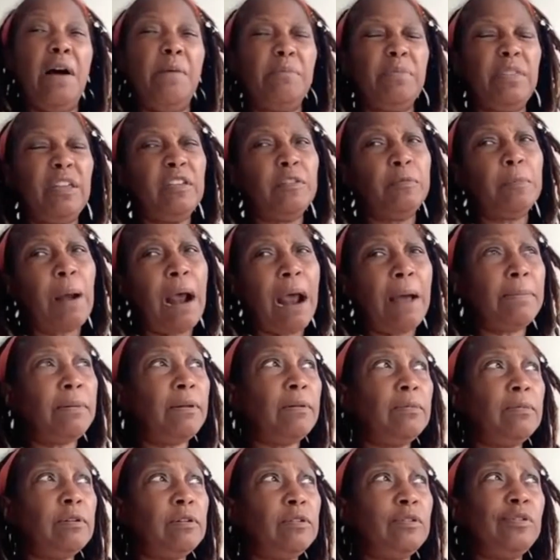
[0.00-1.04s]
This
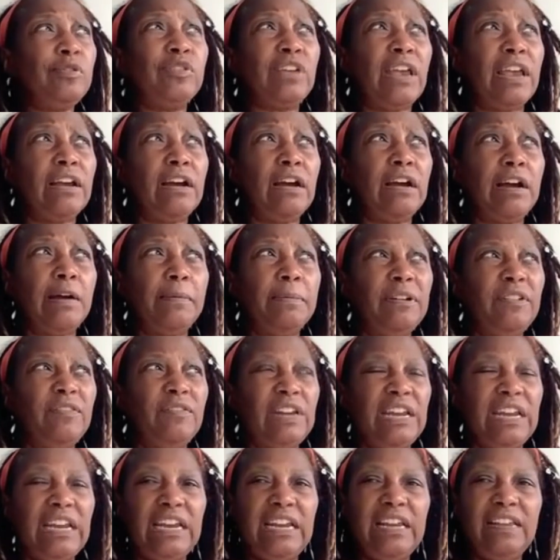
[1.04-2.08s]
probably will take a couple of
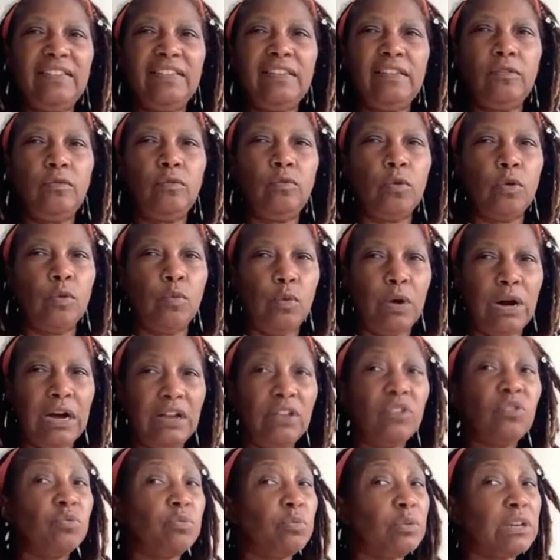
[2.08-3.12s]
days. It
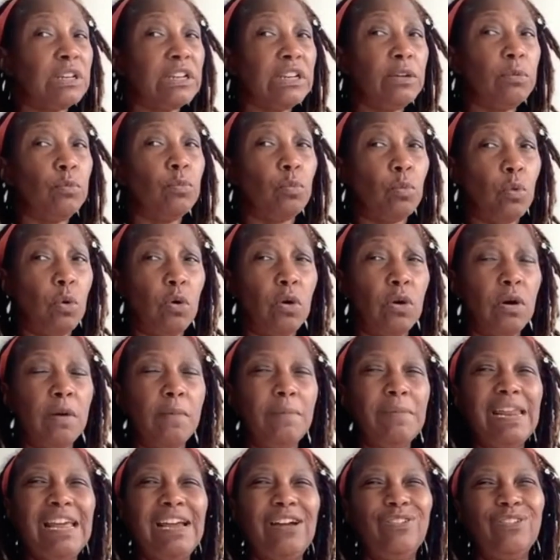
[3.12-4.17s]
was really warm.
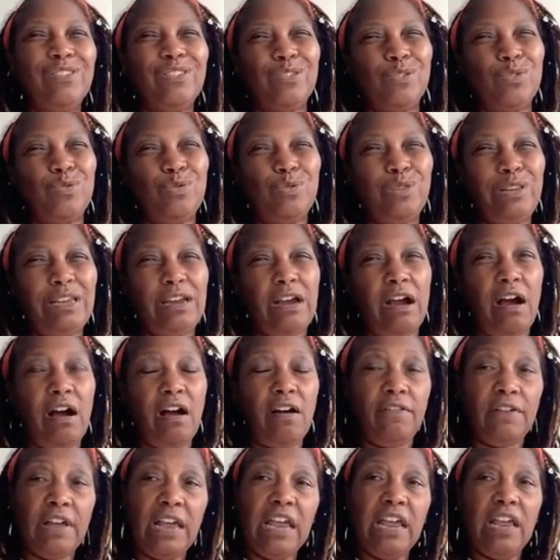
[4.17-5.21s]
Now it's cooling
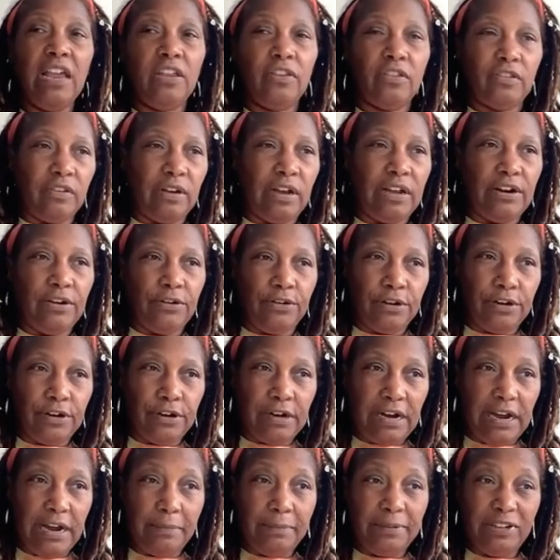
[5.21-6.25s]
off, so I don't know
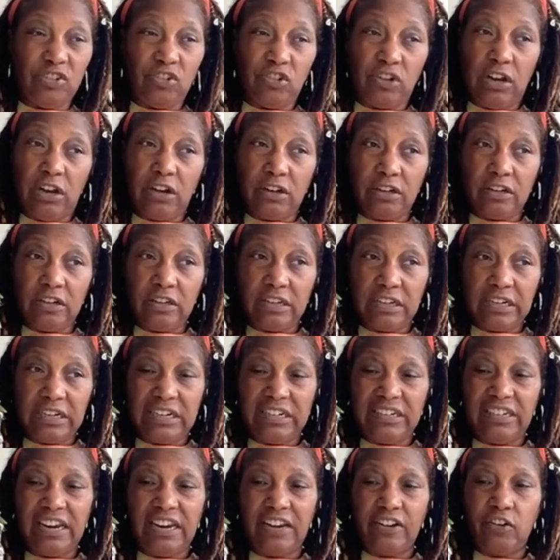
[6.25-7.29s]
how much longer it's going to
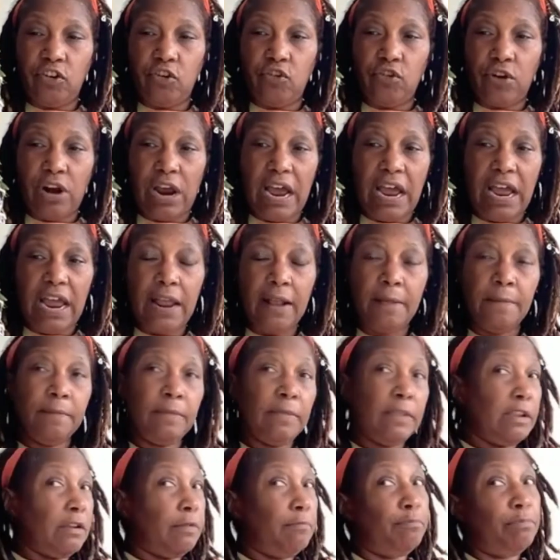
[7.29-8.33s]
take to dry,
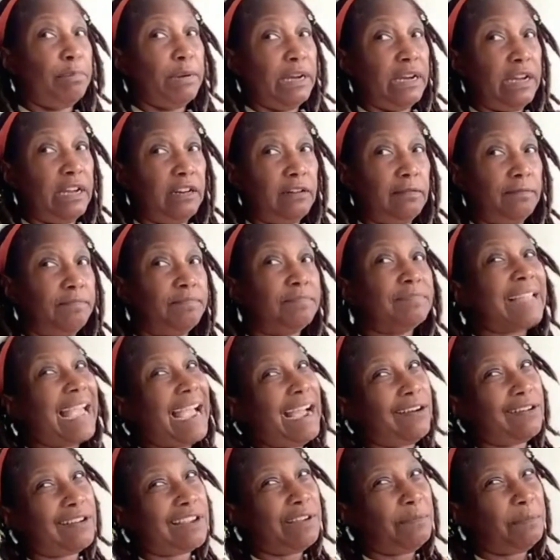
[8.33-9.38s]
but
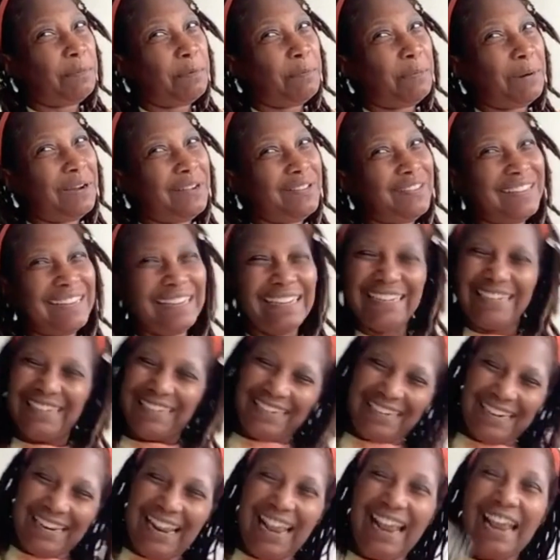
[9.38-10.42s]
I'll keep you posted.
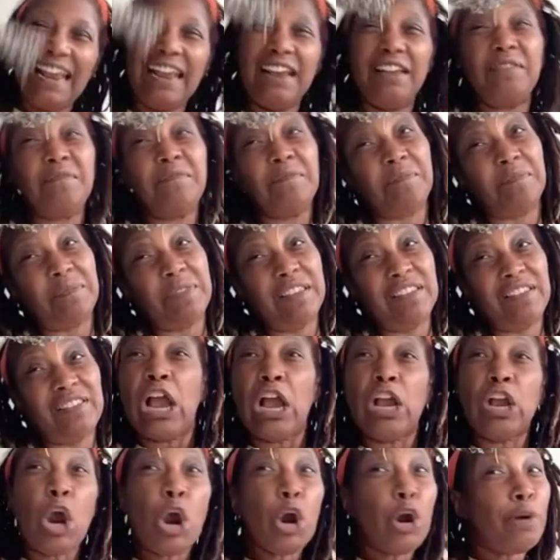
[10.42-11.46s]
This is
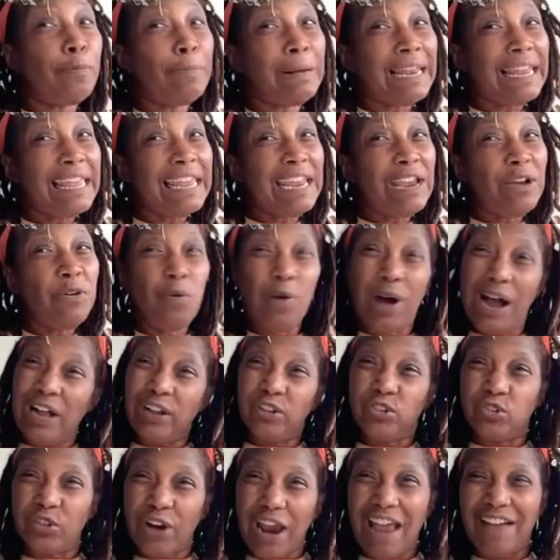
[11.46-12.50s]
herbaling while
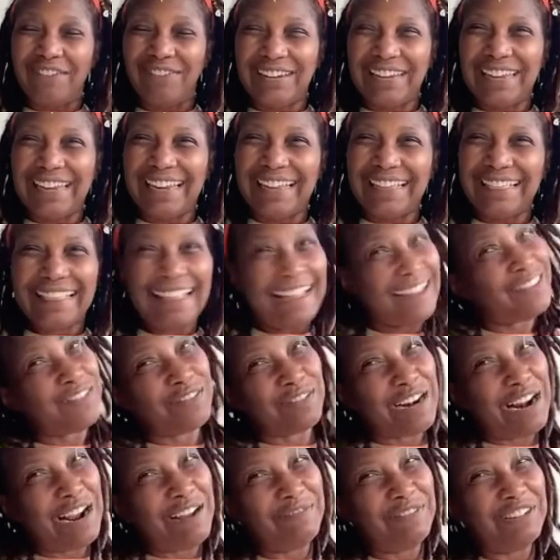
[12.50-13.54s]
traveling. That's
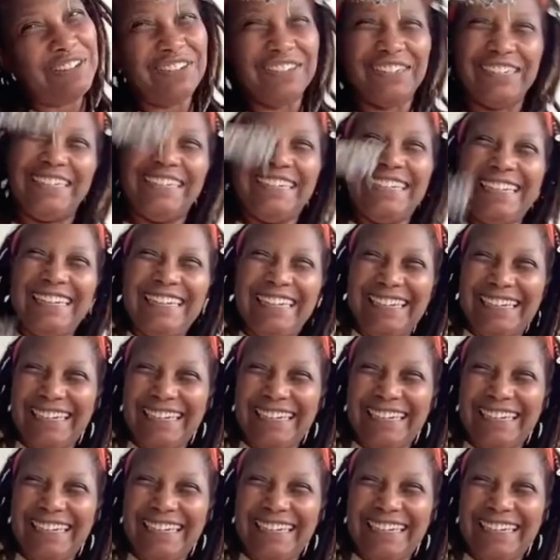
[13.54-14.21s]
what I'm doing.